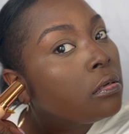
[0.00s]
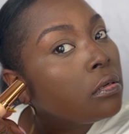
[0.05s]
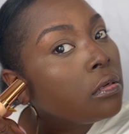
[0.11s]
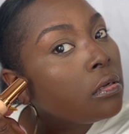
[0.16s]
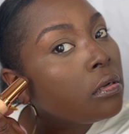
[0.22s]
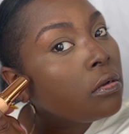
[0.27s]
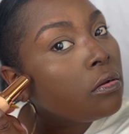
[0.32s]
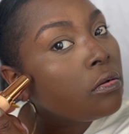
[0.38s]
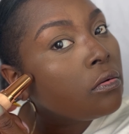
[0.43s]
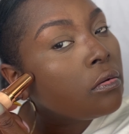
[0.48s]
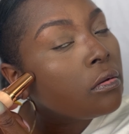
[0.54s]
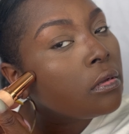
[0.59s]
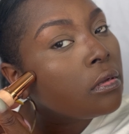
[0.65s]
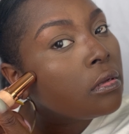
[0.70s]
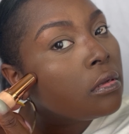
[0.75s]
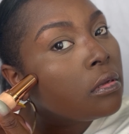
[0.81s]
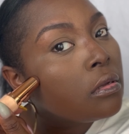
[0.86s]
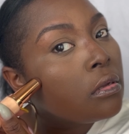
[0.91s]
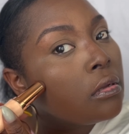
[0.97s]
go
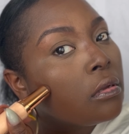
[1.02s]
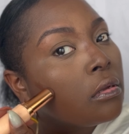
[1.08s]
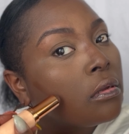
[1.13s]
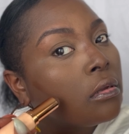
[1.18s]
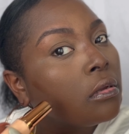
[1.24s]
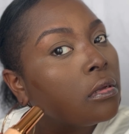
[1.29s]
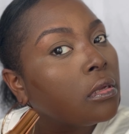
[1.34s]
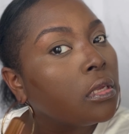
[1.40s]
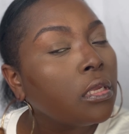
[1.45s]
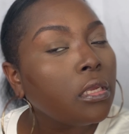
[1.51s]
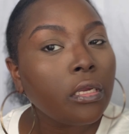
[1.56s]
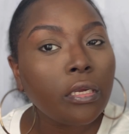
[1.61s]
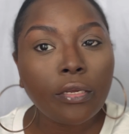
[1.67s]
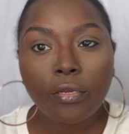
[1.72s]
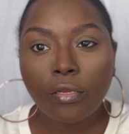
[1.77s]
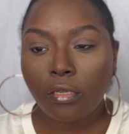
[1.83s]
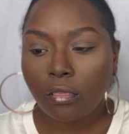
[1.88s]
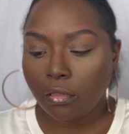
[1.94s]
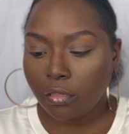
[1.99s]
here
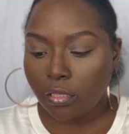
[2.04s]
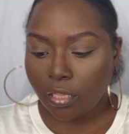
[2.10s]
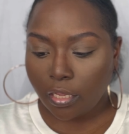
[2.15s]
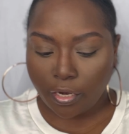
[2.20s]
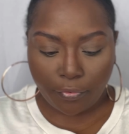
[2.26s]
and there.